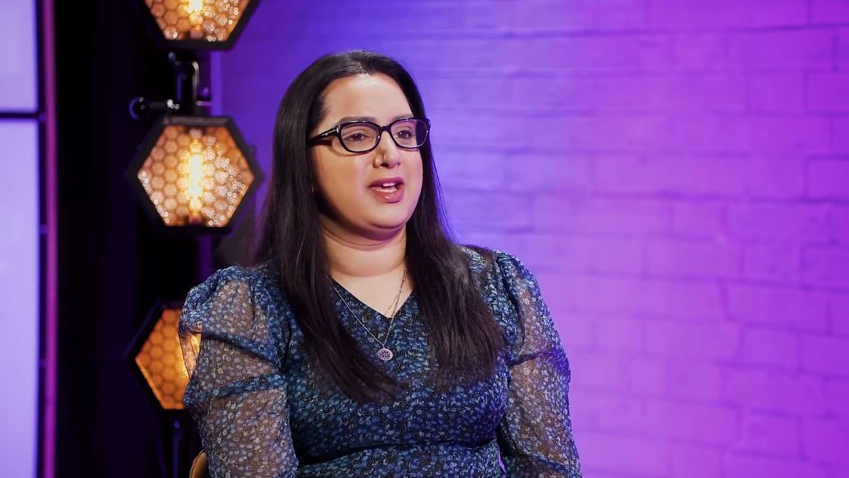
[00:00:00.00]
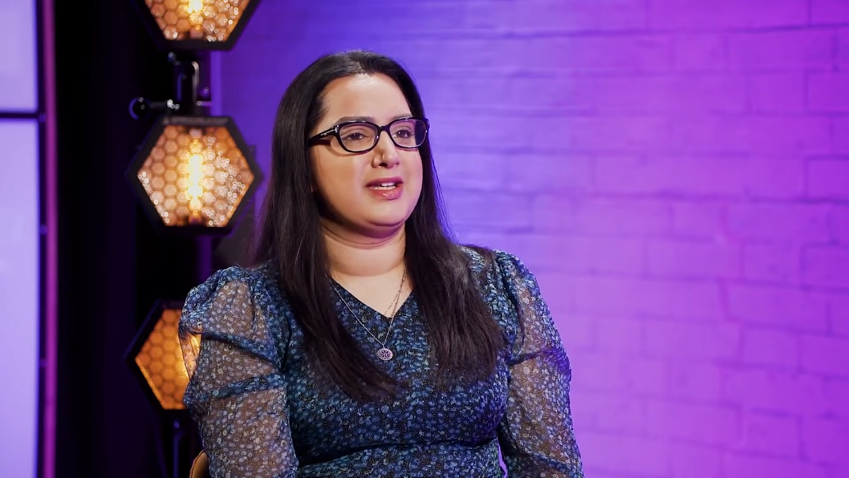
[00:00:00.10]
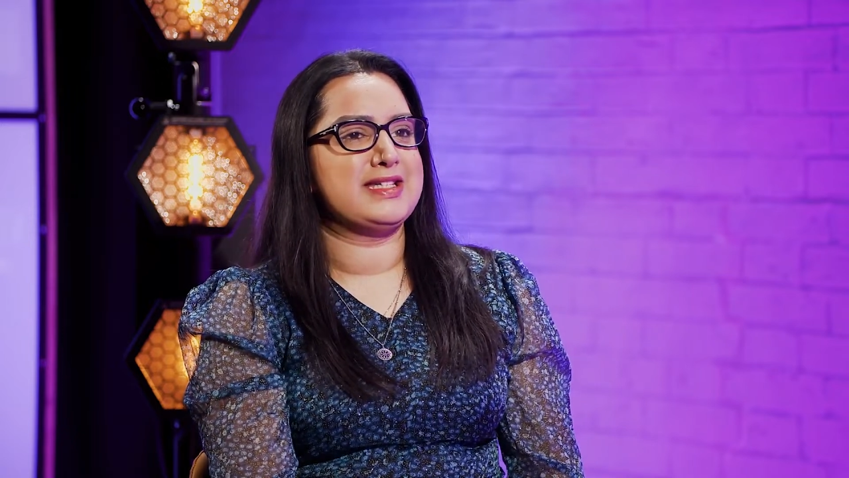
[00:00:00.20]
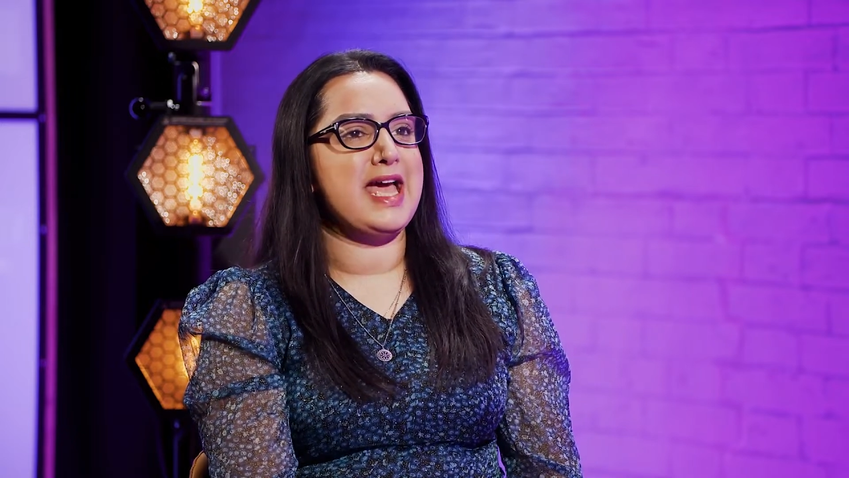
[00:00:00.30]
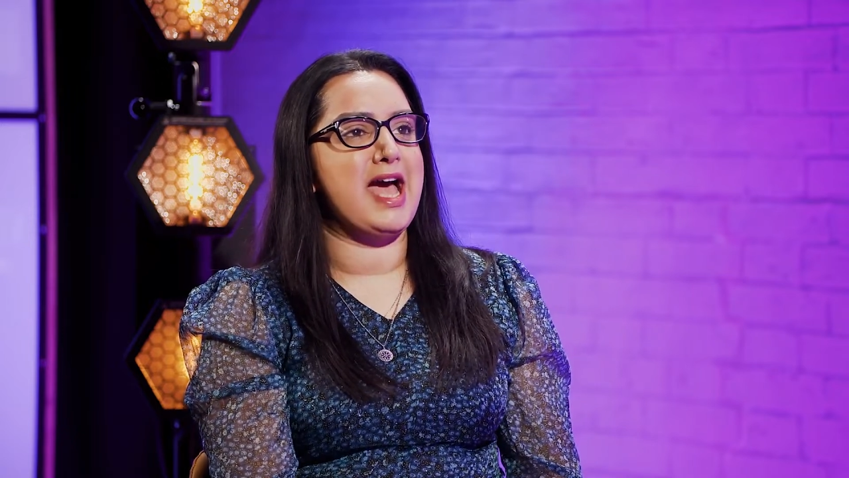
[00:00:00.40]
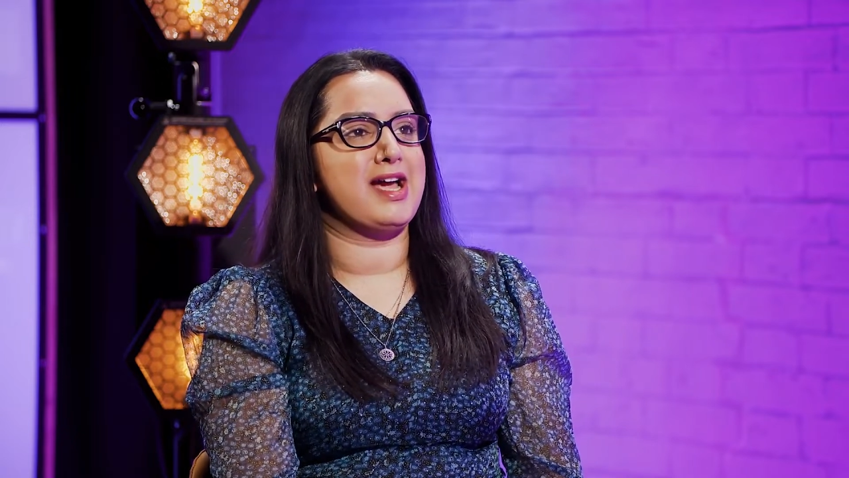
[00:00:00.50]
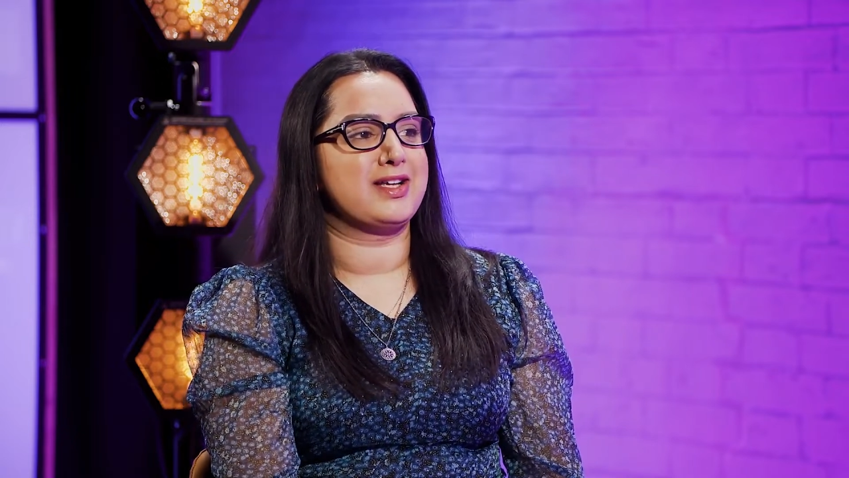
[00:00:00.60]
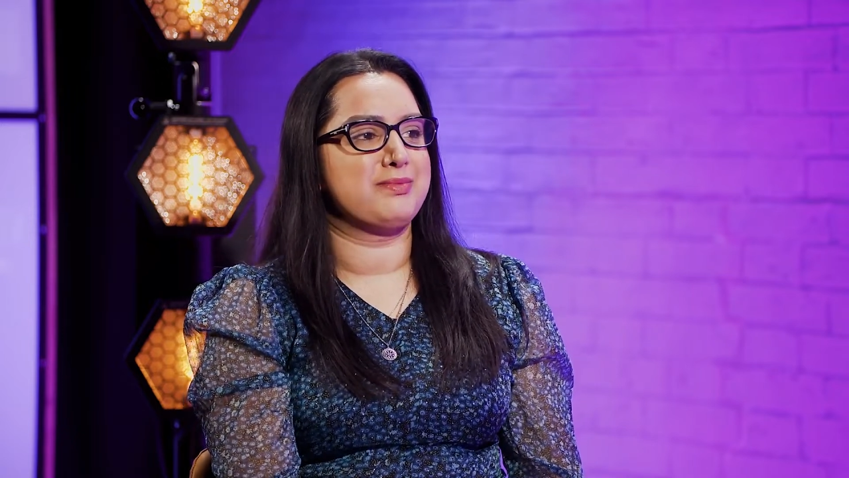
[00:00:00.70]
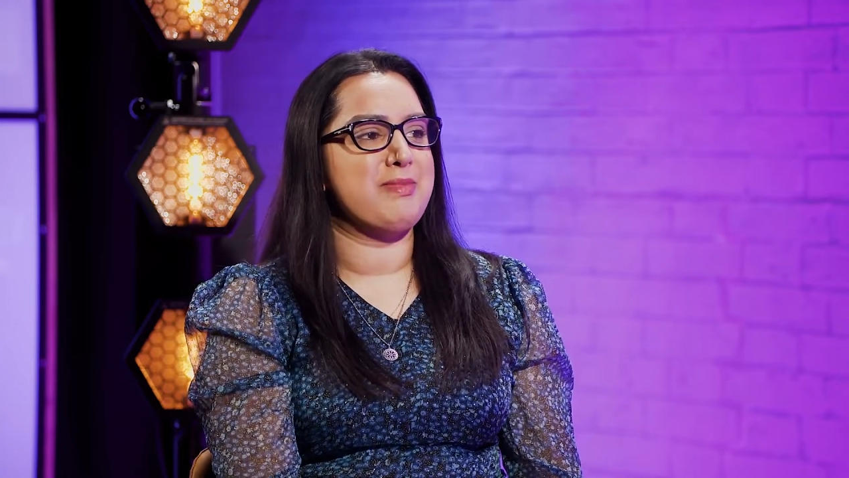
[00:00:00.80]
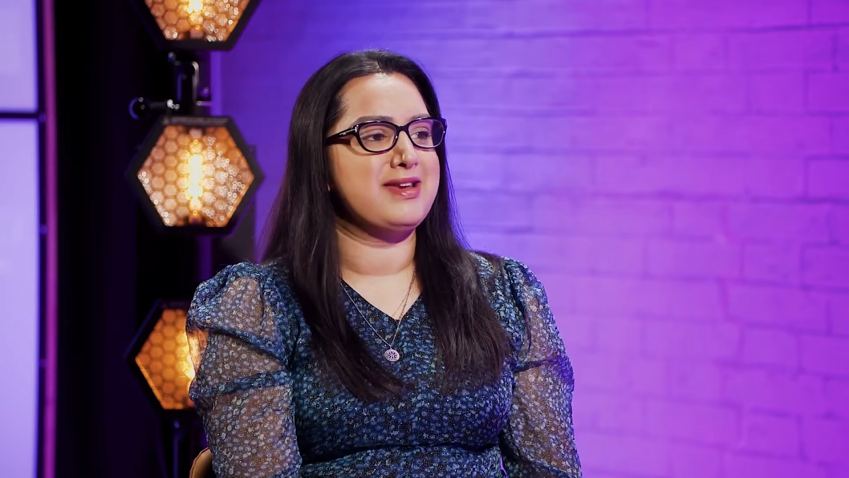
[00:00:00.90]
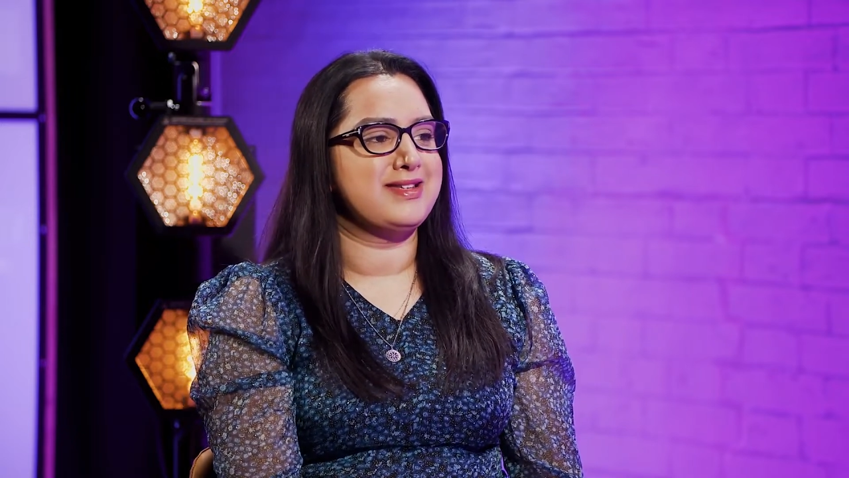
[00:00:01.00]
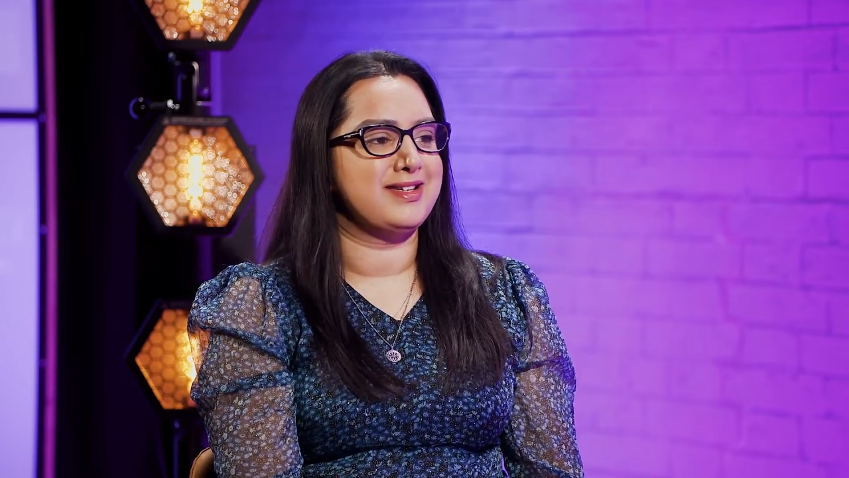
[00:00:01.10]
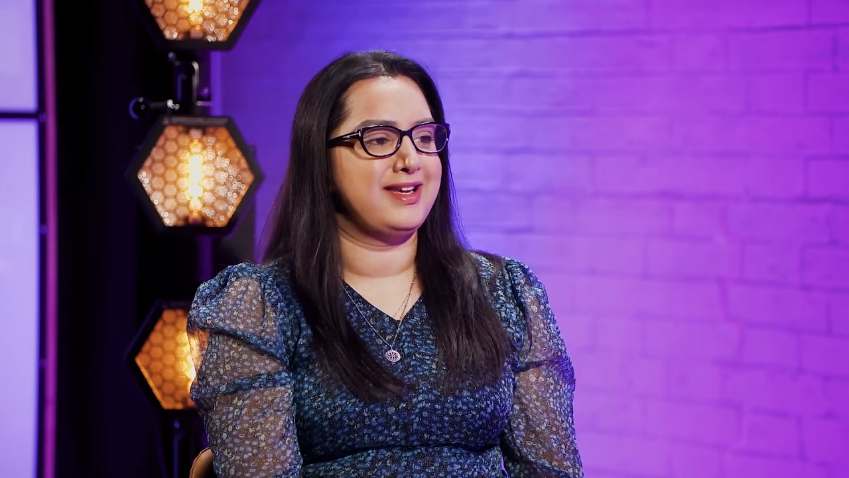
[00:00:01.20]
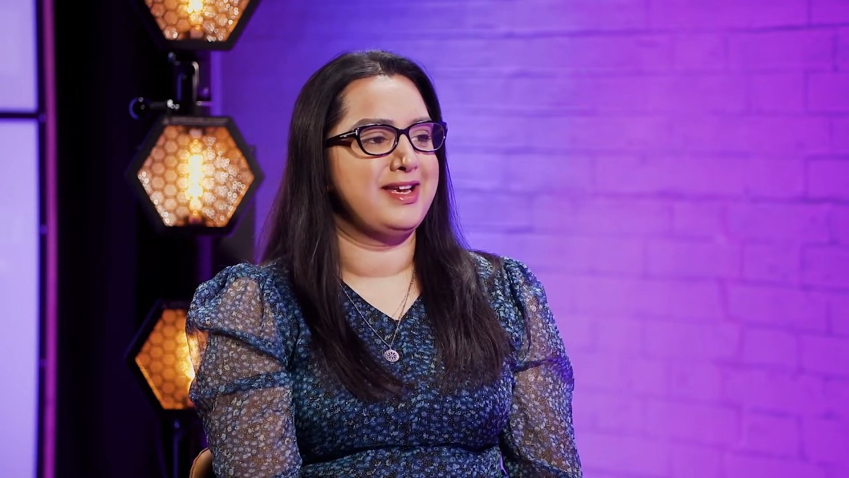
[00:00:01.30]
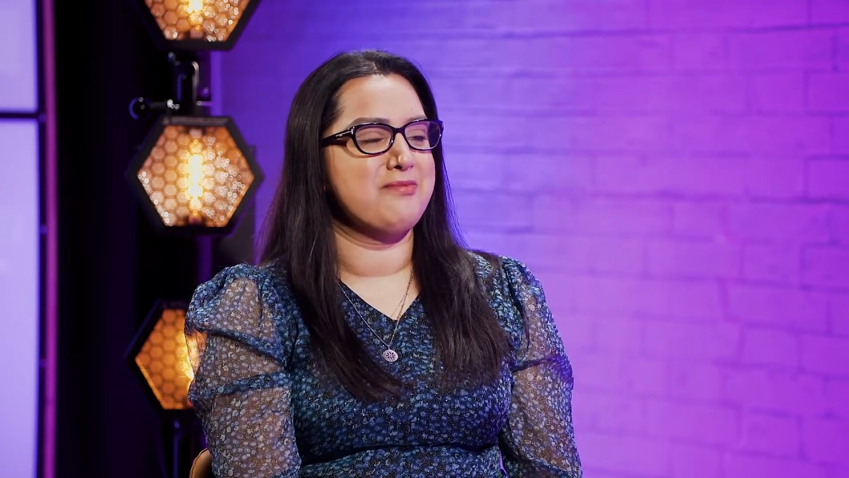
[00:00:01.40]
tax mentally,